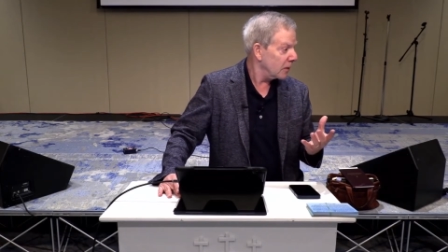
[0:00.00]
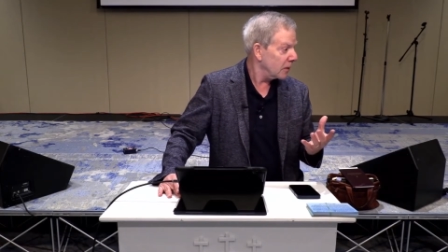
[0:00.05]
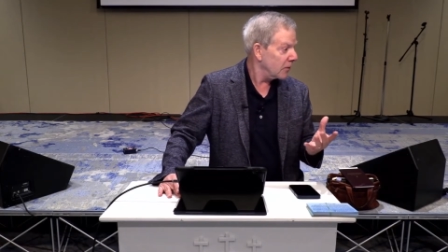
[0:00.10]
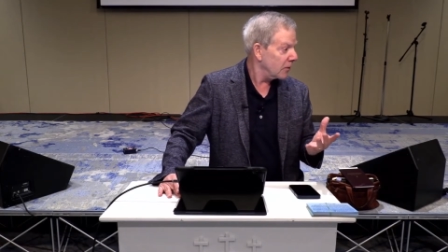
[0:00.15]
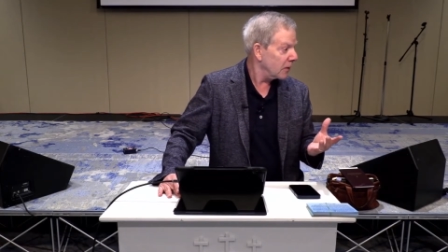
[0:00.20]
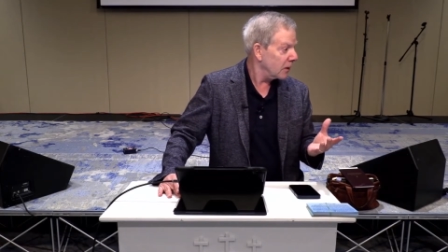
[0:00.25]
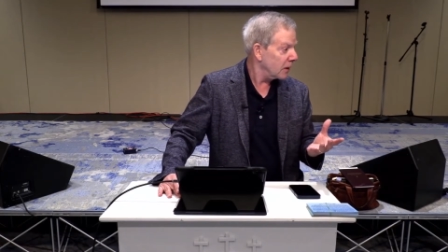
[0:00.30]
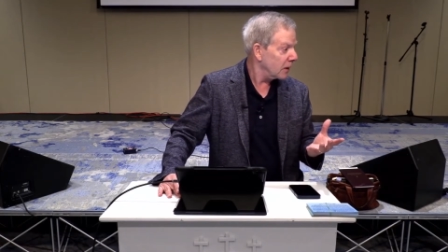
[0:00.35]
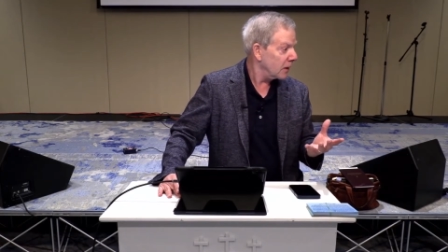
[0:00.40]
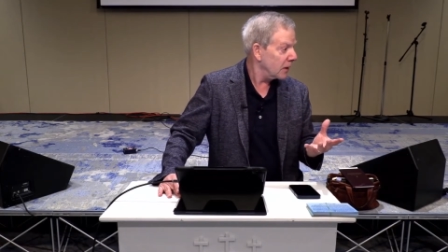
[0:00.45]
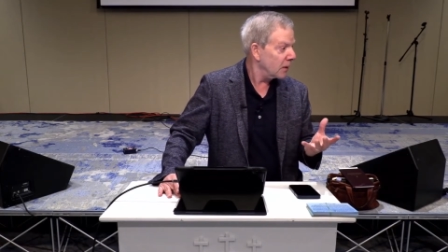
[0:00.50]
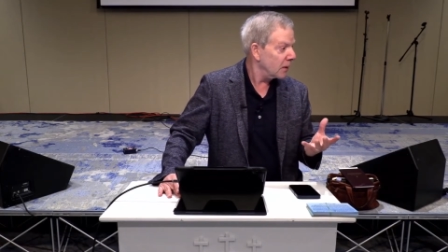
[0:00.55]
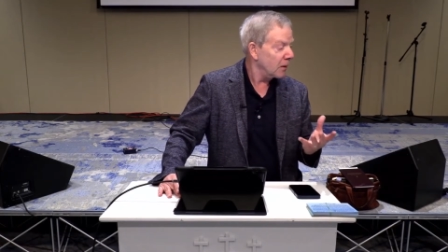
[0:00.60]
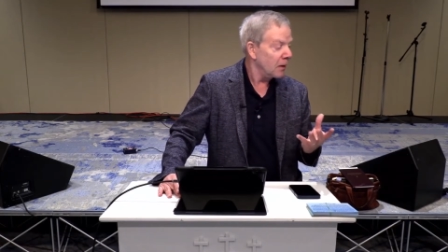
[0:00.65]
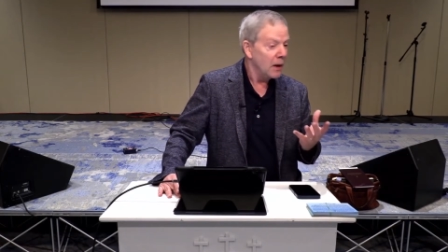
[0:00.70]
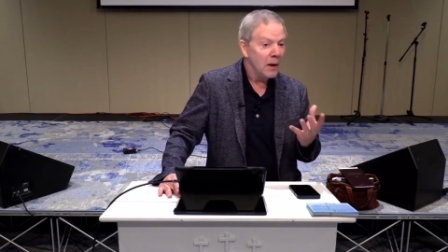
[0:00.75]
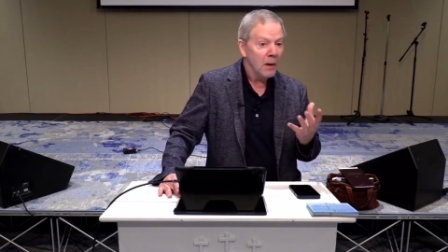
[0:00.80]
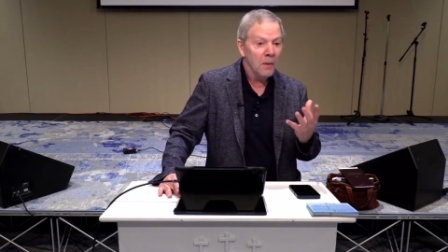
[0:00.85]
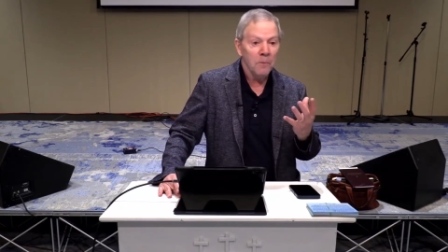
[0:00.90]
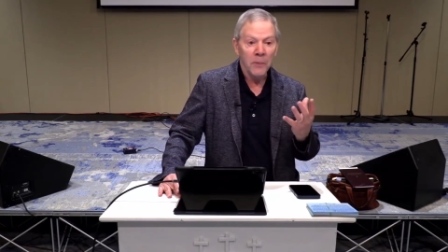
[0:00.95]
you see, and
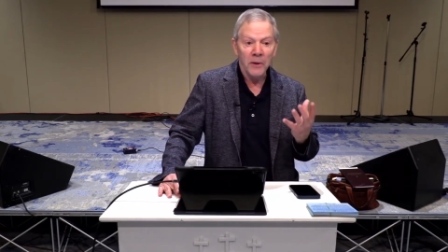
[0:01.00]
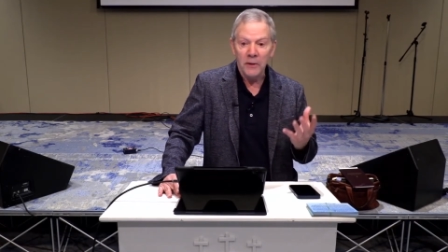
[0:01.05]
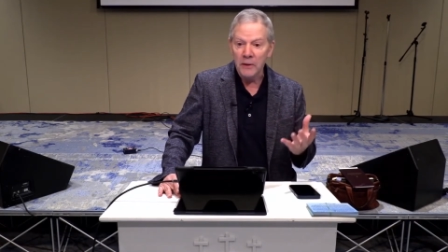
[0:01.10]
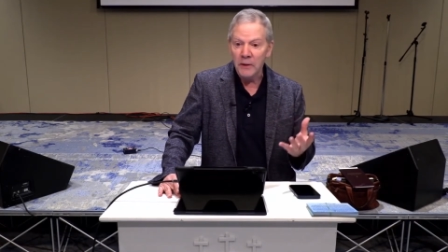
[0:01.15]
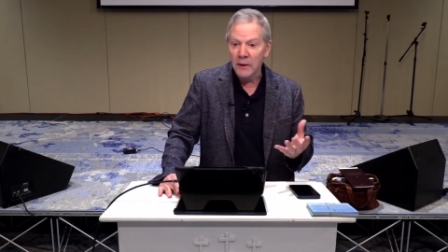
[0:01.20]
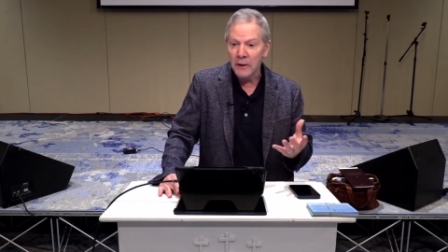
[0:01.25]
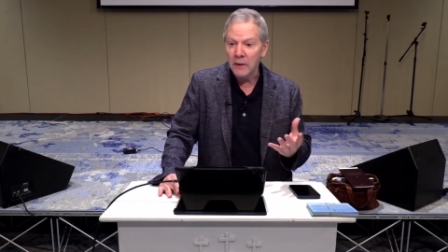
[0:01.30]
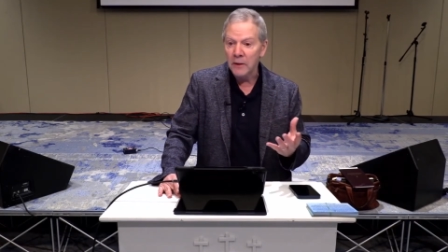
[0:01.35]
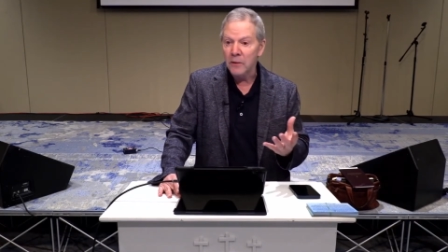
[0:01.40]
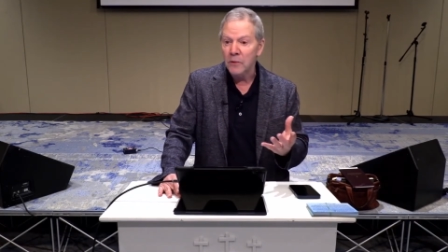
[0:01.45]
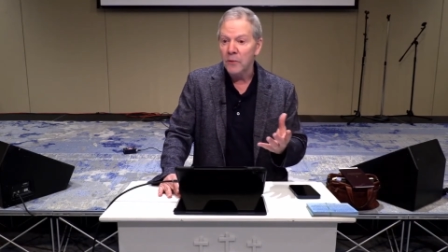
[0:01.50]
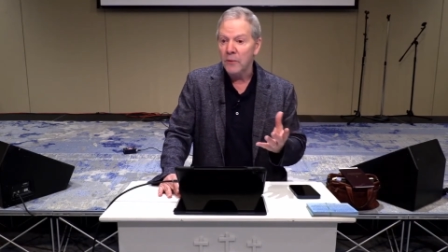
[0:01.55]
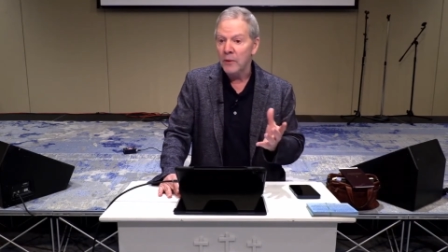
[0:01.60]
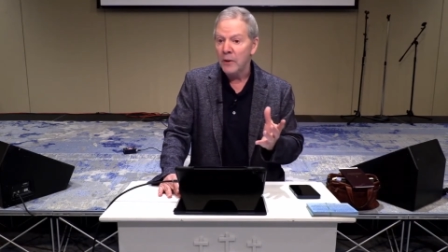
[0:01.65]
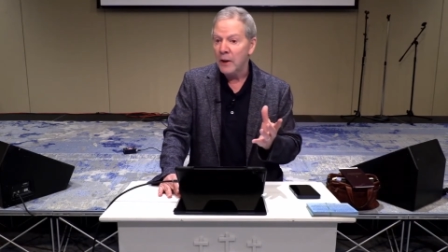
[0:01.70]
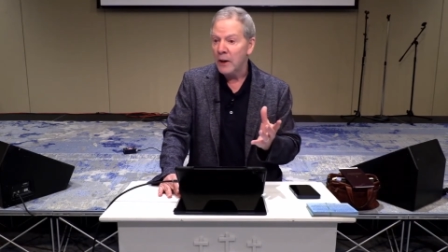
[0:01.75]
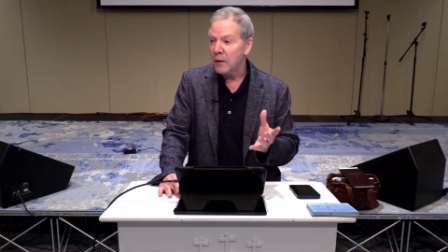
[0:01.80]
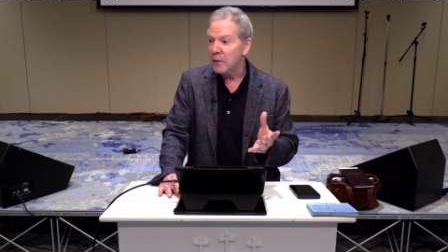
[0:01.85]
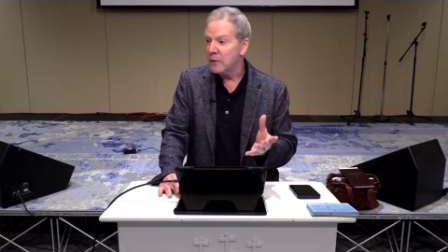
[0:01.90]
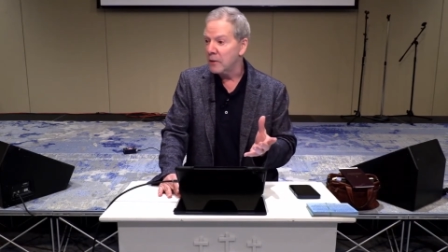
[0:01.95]
building into the
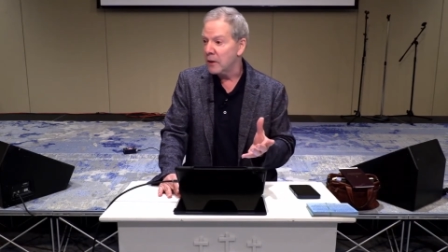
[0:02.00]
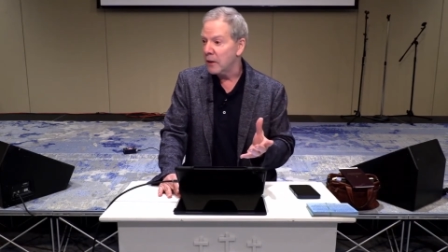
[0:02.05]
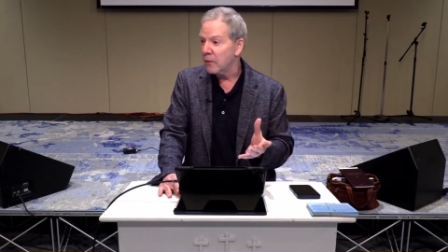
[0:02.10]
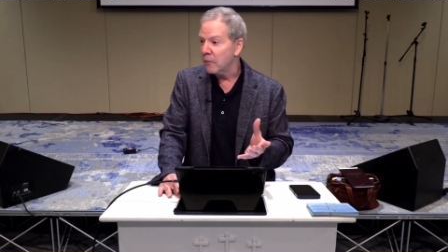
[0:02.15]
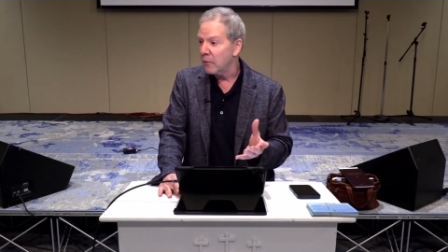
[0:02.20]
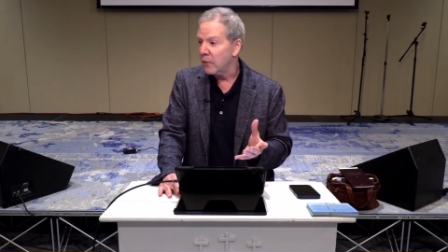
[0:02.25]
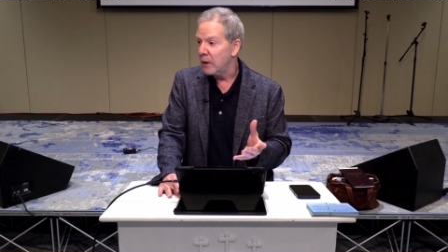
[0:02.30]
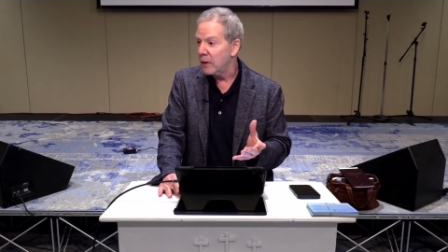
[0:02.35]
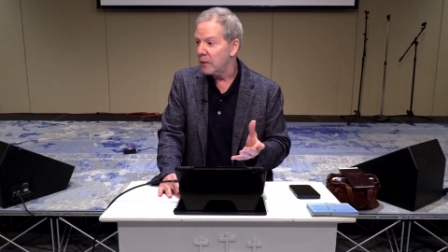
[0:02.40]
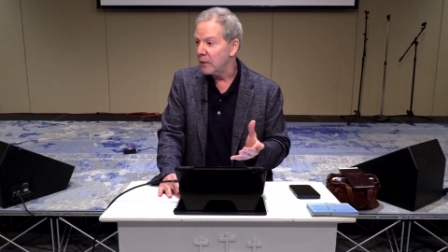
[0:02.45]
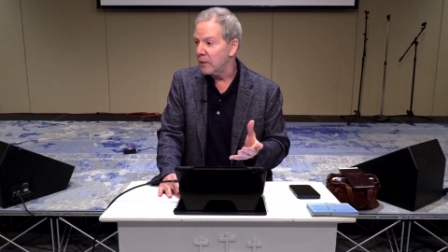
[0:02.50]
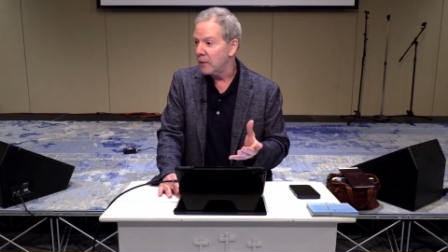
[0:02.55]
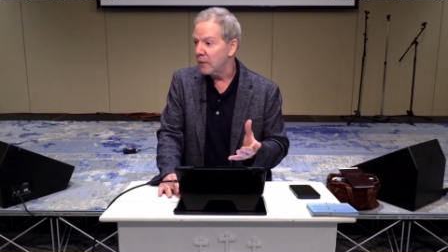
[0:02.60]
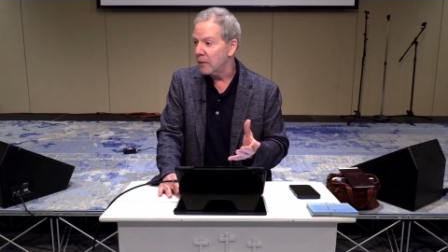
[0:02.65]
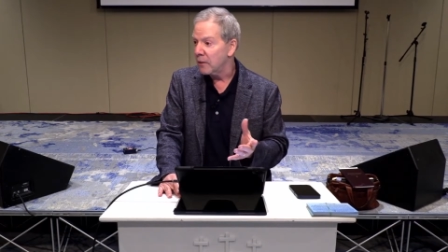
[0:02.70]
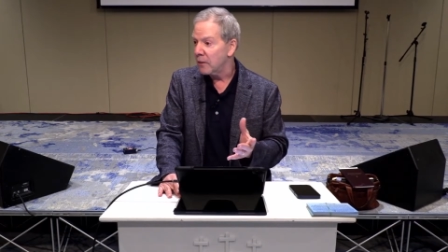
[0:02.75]
next generation.